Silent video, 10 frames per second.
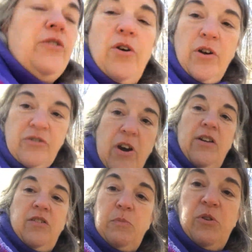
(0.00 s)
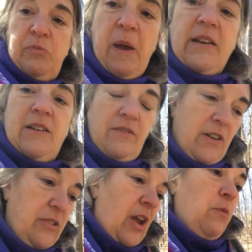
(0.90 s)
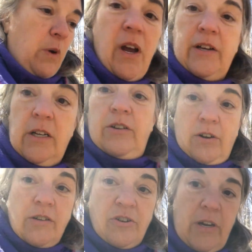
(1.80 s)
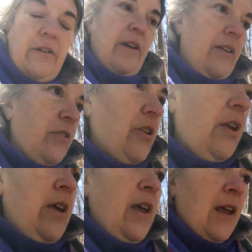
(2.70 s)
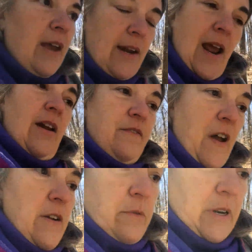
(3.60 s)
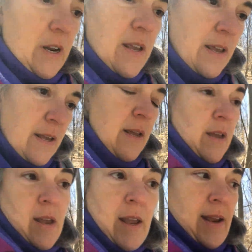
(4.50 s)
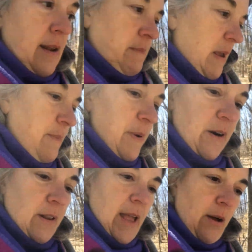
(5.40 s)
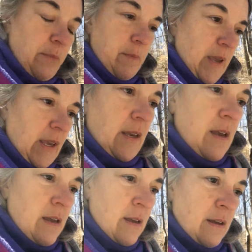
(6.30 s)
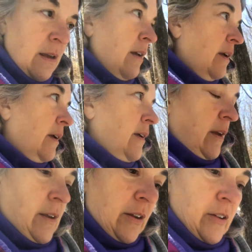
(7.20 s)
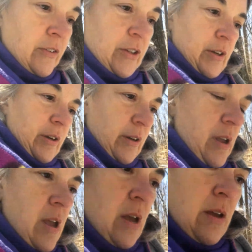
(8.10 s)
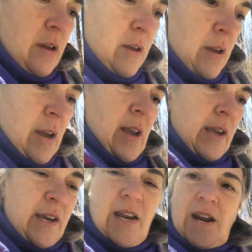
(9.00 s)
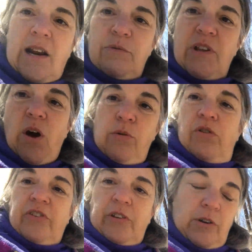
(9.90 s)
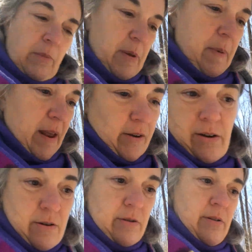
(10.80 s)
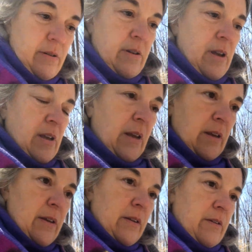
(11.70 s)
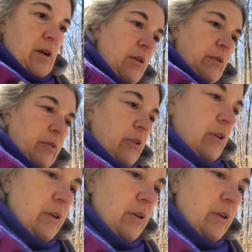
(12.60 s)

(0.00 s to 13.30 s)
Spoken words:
dog trainer's perspective is on what a good dog trainer is and how to find one. And maybe it'll help me to connect with the owners a little bit better. Who knows?